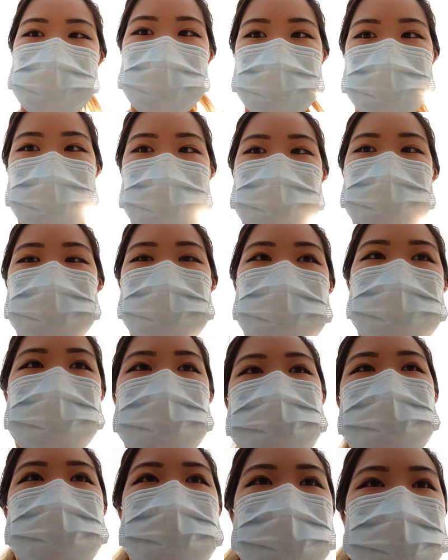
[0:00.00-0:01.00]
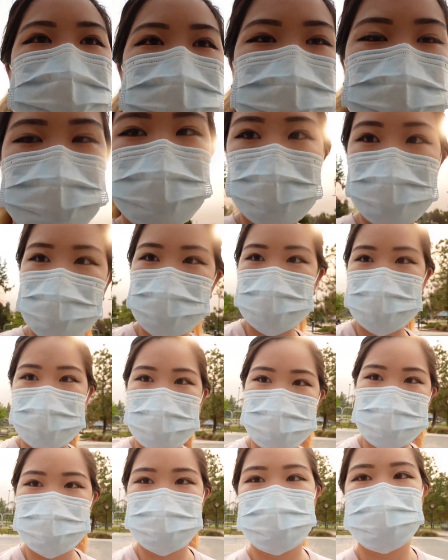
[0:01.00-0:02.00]
to come out here early in the morning
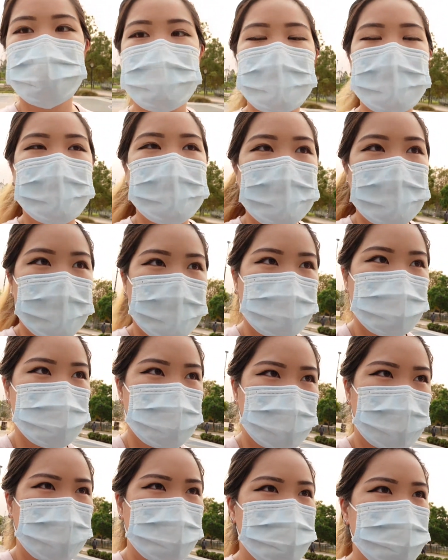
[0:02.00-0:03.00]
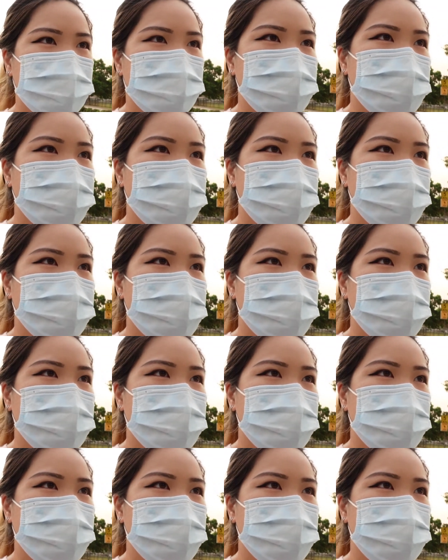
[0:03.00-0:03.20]
and be able